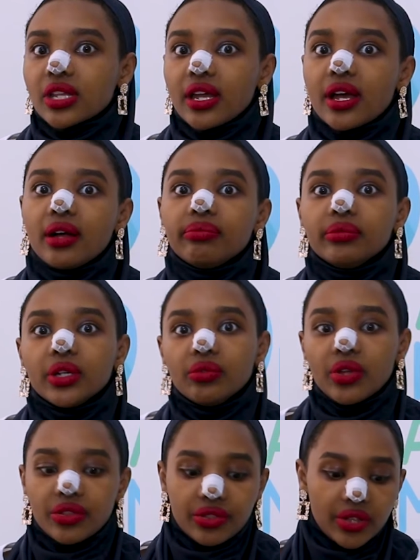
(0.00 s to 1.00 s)
they helped me
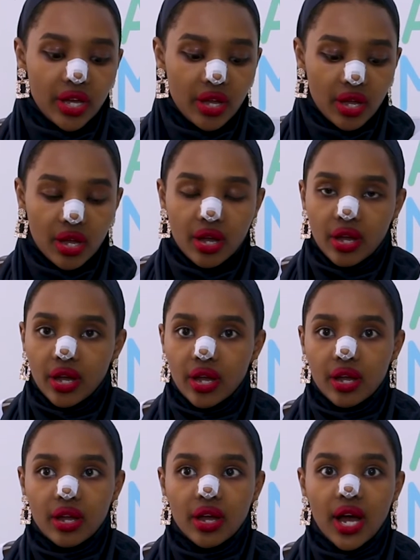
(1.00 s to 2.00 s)
with
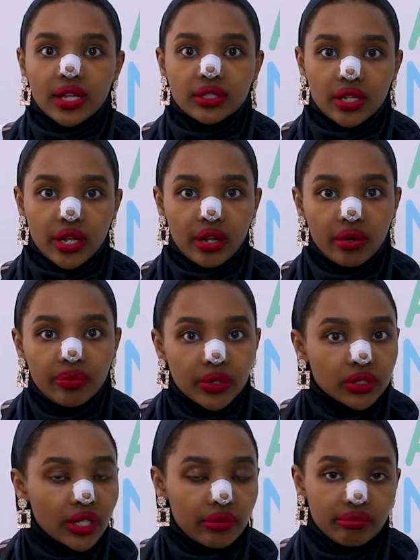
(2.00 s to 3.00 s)
at the
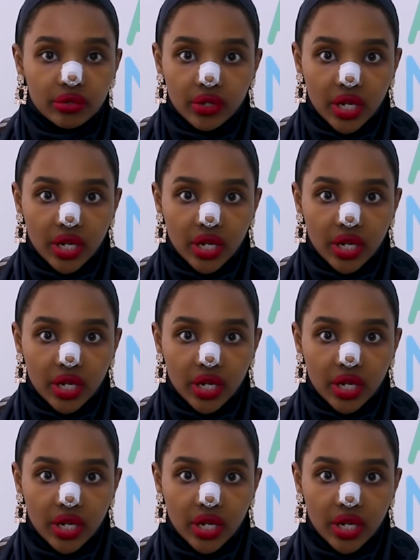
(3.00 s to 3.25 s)
airport. They